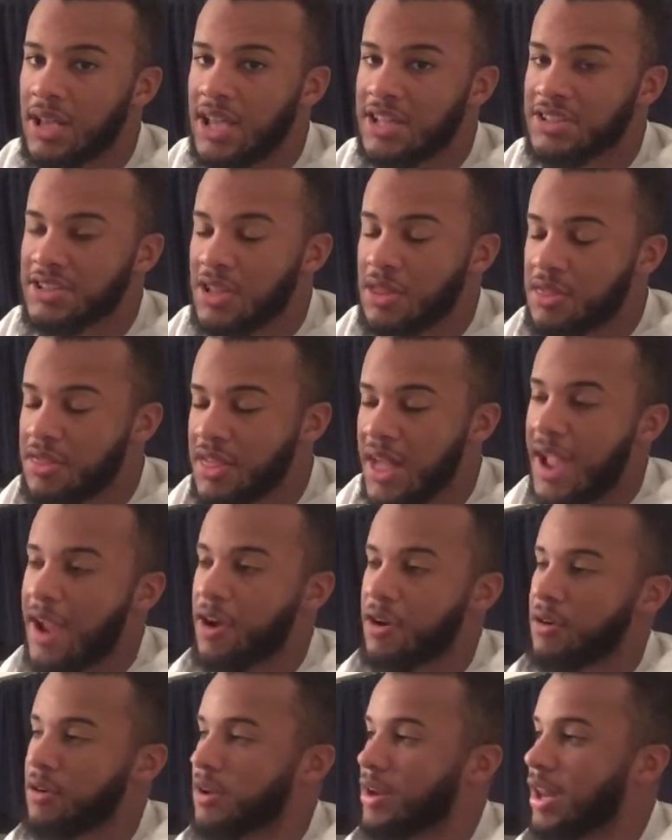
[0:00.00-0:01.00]
it's
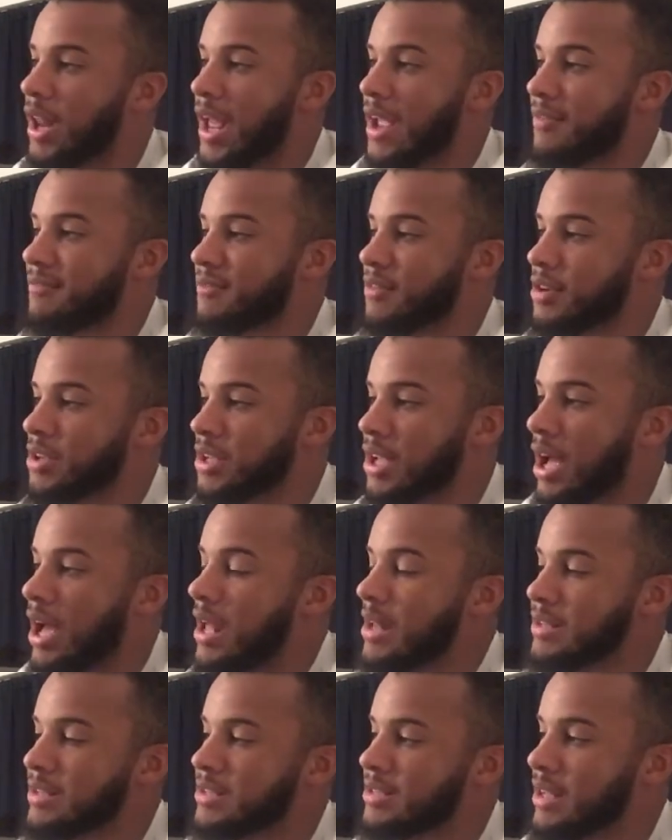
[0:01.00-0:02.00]
there. Like, for
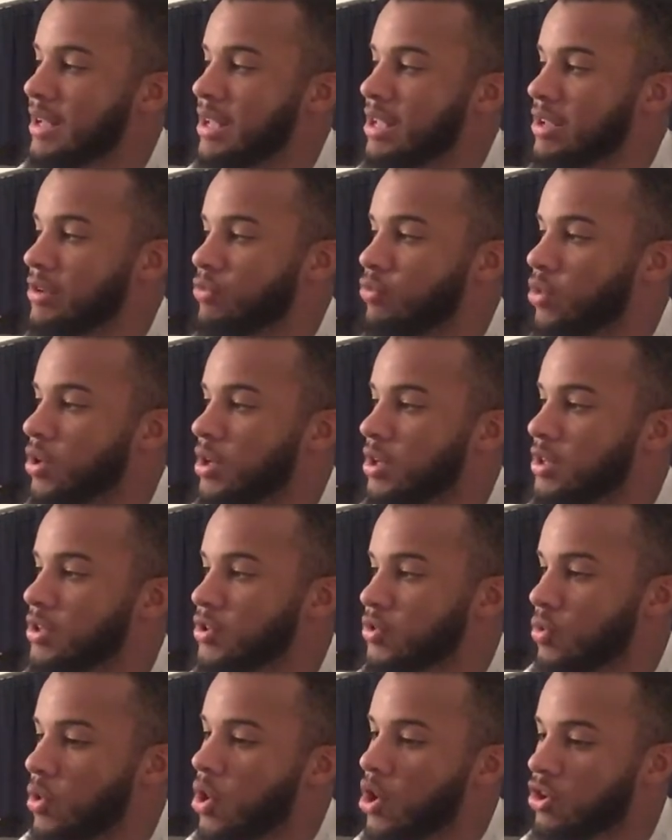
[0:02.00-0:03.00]
God's sake, what
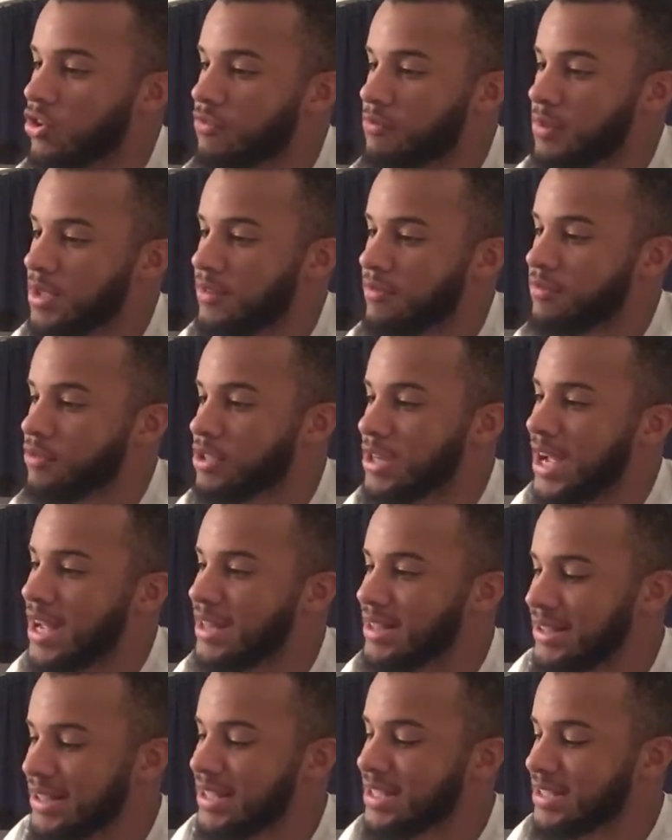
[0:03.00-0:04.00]
is wrong with me for not
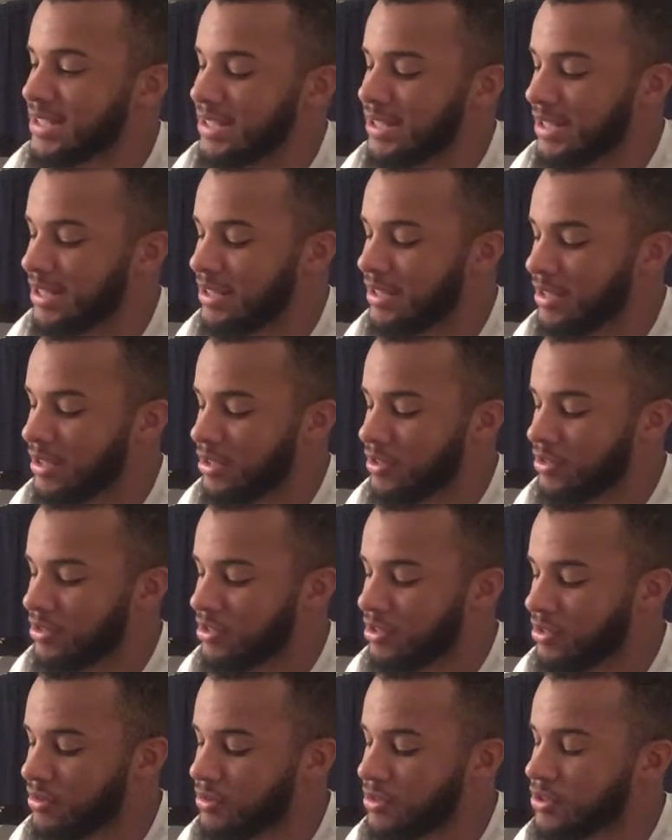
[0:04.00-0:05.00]
listening
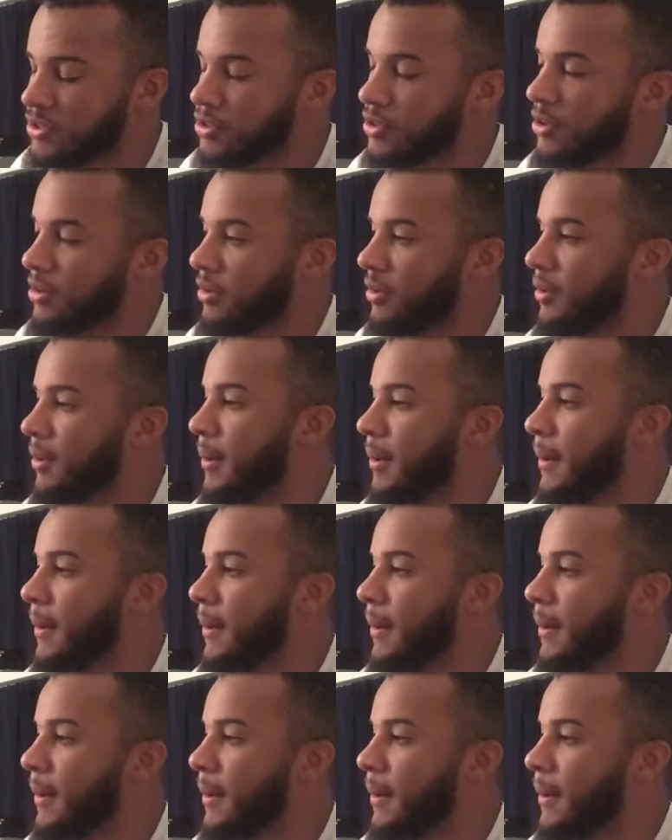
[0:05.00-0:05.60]
to this girl?